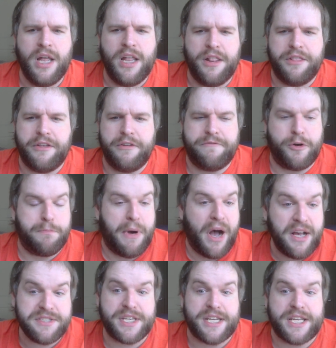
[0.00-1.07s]
The
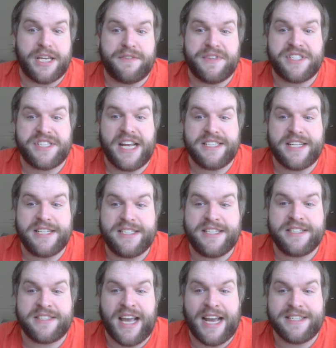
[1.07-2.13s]
verbosity of the sentence
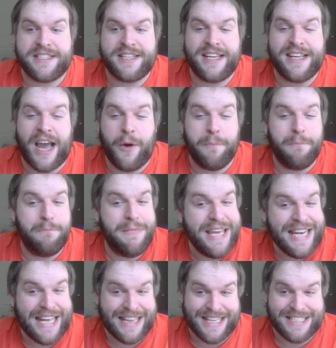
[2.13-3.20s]
disguises how
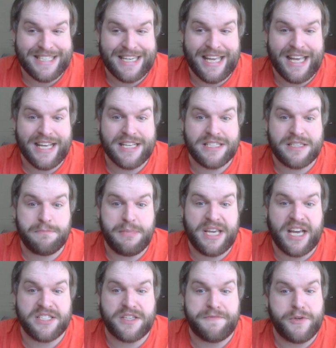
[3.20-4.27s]
meaningless it is,
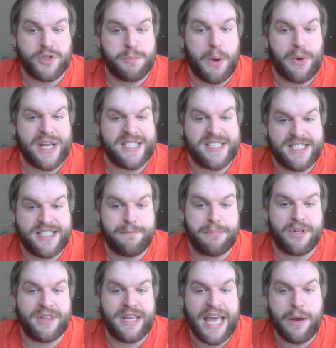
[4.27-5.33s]
because if you spoke in
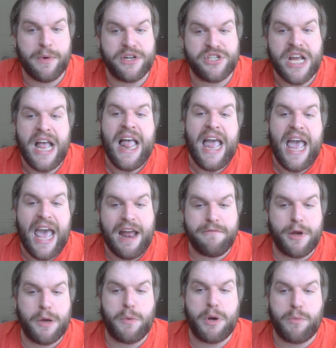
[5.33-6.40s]
simple language,
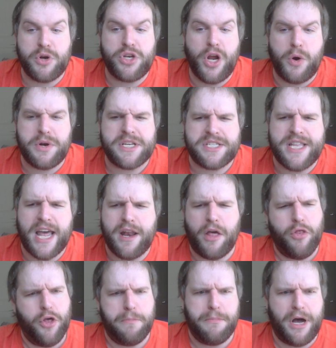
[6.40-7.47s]
everyone would notice
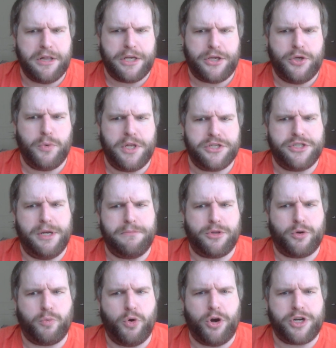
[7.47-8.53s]
that the molecule
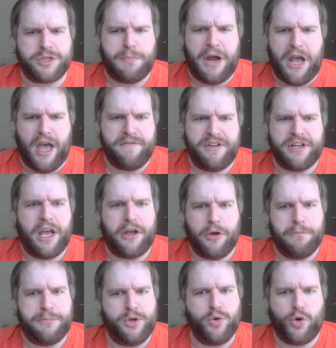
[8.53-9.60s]
assembler works by having a
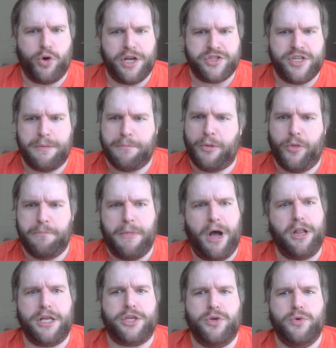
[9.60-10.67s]
computer assemble the
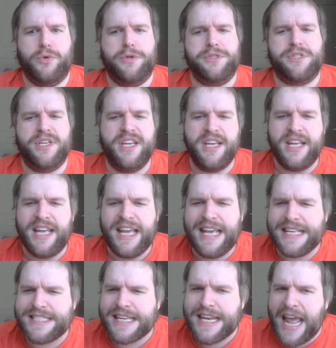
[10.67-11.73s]
molecules
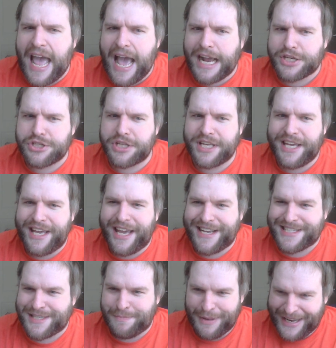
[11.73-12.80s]
isn't actually
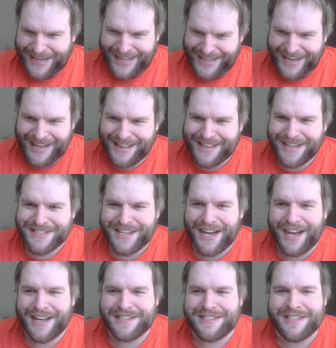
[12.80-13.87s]
explaining anything to
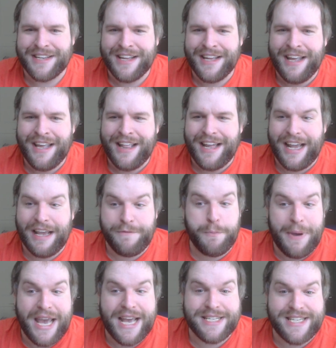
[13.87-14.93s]
us. If you
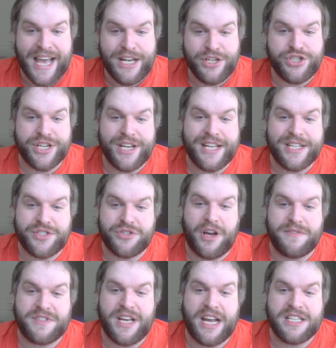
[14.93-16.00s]
pay attention in
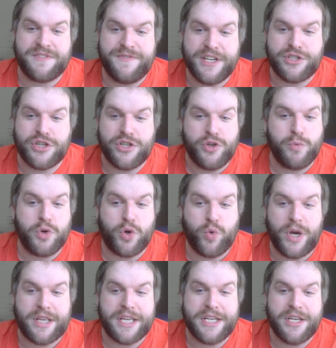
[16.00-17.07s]
soft science fiction, you will
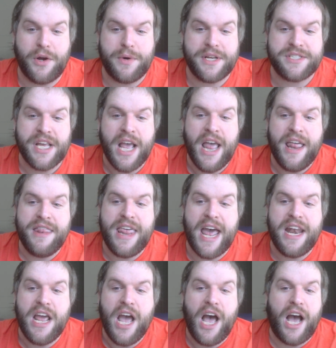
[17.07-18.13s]
quickly notice
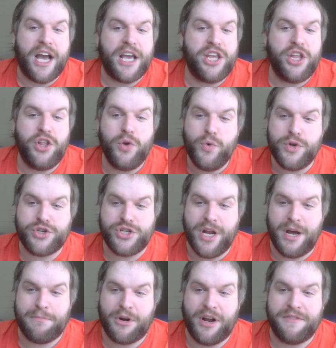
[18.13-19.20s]
that a huge
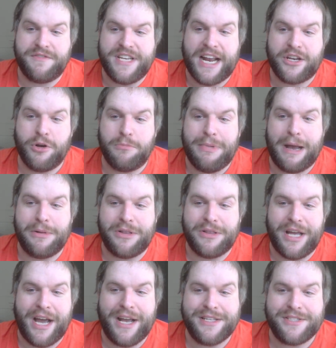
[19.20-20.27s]
number of Technobabble
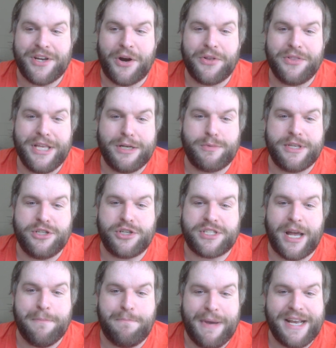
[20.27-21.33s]
lines are literally just
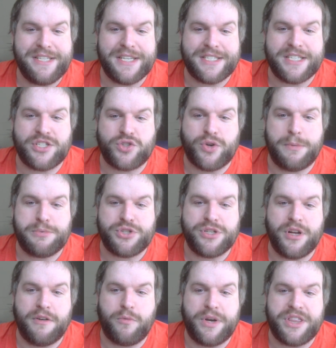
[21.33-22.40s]
a basic description
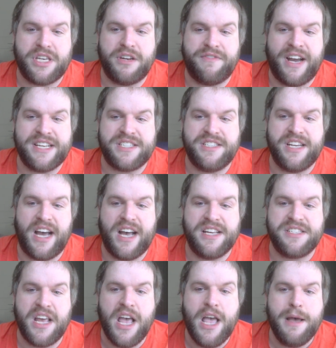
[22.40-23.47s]
of what the device
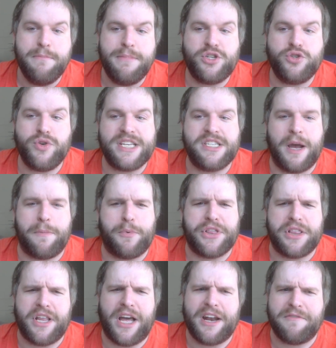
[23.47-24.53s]
does, but dressed up with a
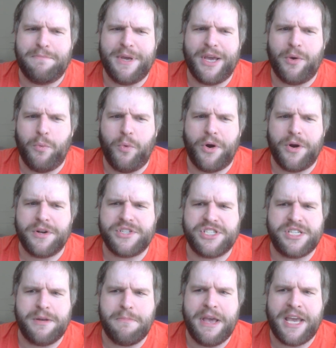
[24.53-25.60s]
lot of big words
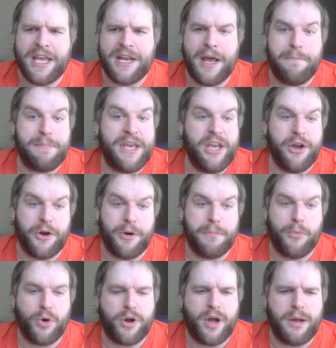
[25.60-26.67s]
to make it appear
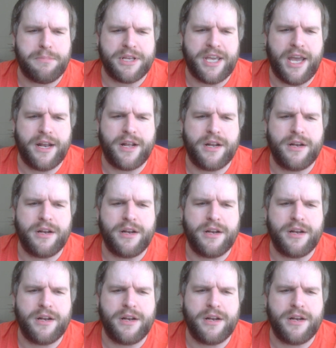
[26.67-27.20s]
more complicated.